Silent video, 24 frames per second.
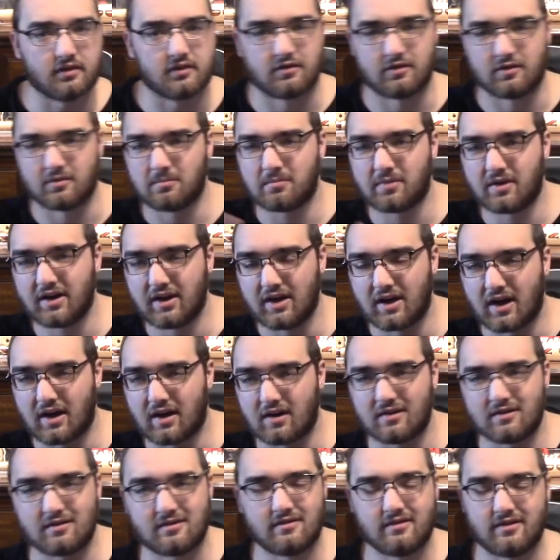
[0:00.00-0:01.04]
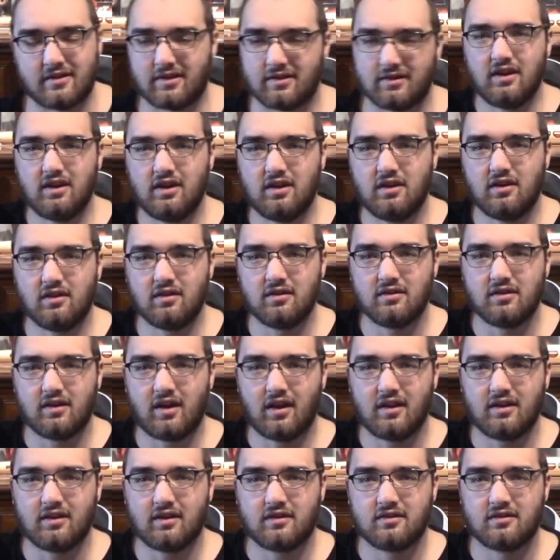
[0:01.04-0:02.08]
somebody out, and you're
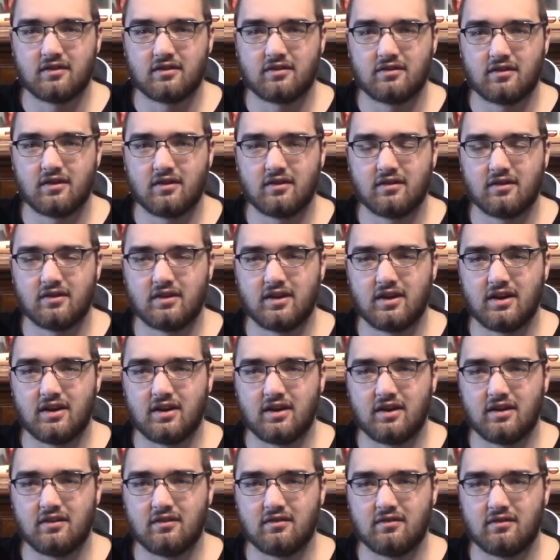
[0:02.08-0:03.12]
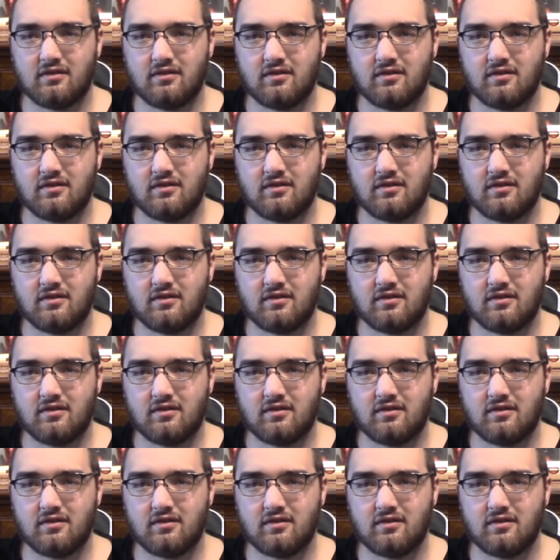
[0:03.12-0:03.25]
not necessarily